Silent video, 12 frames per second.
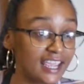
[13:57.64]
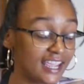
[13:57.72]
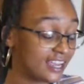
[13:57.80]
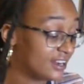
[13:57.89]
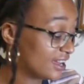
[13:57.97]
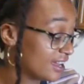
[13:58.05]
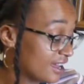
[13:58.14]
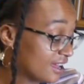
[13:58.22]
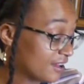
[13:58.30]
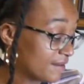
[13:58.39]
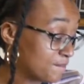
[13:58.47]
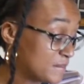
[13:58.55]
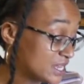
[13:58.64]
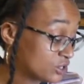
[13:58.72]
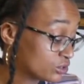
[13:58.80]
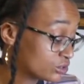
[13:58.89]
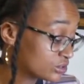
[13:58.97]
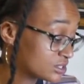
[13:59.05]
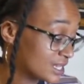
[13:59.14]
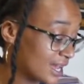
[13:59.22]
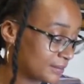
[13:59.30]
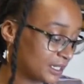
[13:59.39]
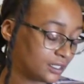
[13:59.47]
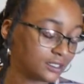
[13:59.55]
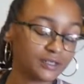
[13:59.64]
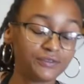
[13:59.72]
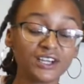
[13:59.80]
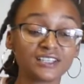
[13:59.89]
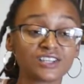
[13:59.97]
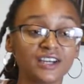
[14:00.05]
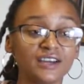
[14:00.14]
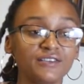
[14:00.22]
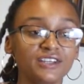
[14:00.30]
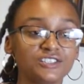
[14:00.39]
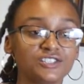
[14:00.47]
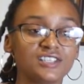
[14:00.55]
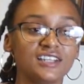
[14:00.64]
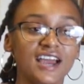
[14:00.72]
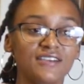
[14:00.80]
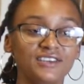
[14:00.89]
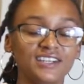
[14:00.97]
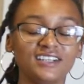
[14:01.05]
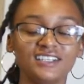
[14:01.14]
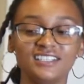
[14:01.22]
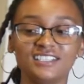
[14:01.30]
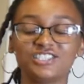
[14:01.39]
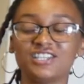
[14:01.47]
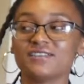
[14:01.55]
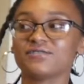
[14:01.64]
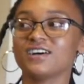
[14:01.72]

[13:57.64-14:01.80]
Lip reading: in meals, if you guys are ever interested in having a chef